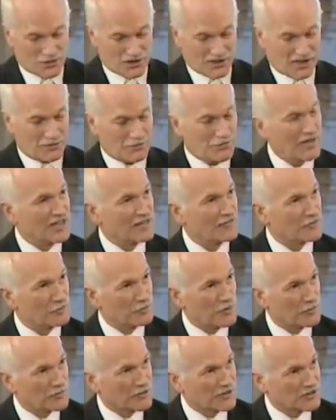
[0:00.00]
We'd get money for
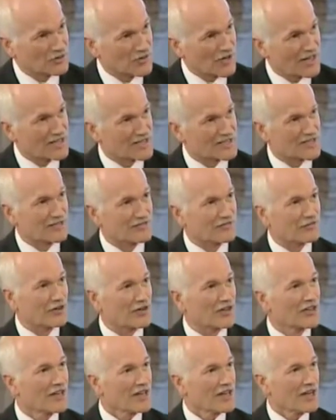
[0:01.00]
public transit,
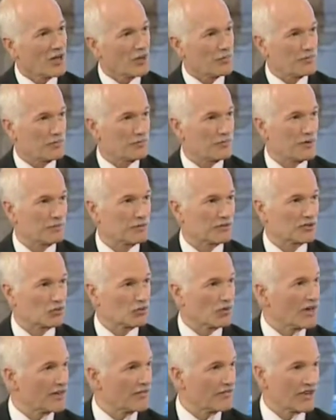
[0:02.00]
for helping people to
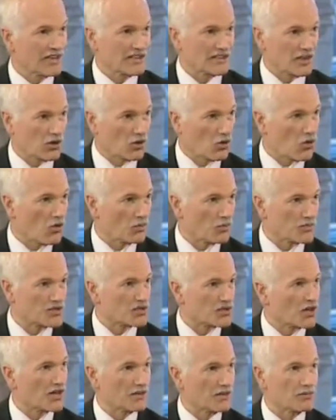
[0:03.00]
renovate their homes,
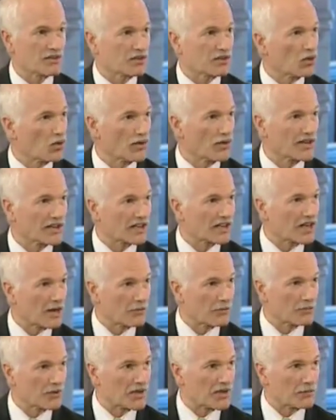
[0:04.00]
starting with
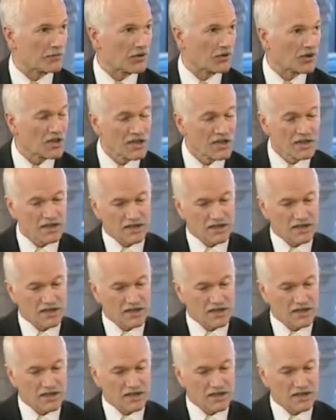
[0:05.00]
low-income people,